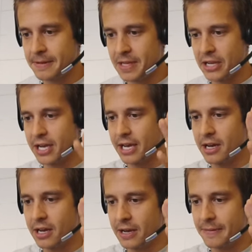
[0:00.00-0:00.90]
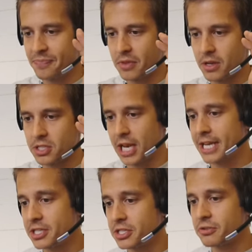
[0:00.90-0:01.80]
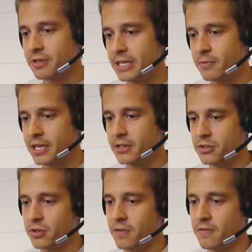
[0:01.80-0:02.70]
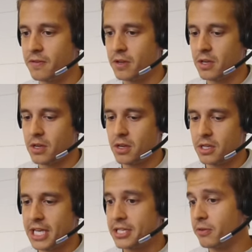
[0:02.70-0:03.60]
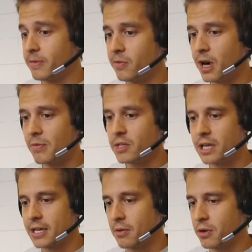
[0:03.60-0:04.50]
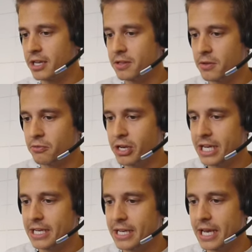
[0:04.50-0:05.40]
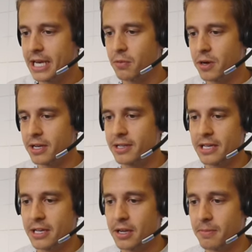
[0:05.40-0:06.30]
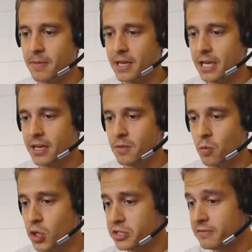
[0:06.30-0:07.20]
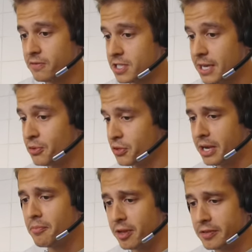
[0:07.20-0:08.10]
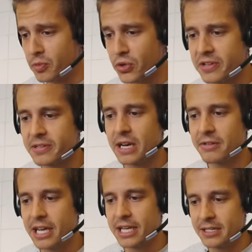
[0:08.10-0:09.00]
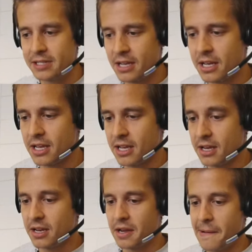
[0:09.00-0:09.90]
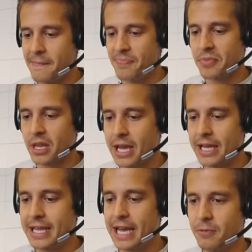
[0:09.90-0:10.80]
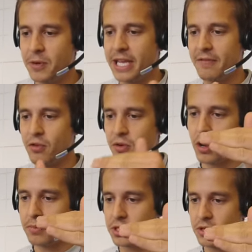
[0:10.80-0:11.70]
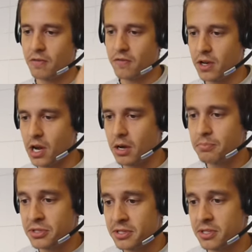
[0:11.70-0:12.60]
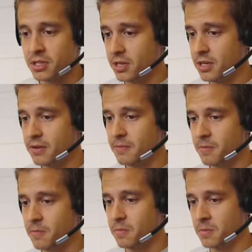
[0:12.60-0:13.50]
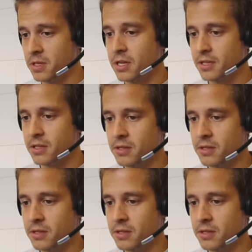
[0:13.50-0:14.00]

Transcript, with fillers: Then you get a, a, selection screen where you sort of set your requirements. Like I want it green and I want it in, a, in wood, for example. You can print wood nowadays. Um, and then we give you an option of hubs. Uh, that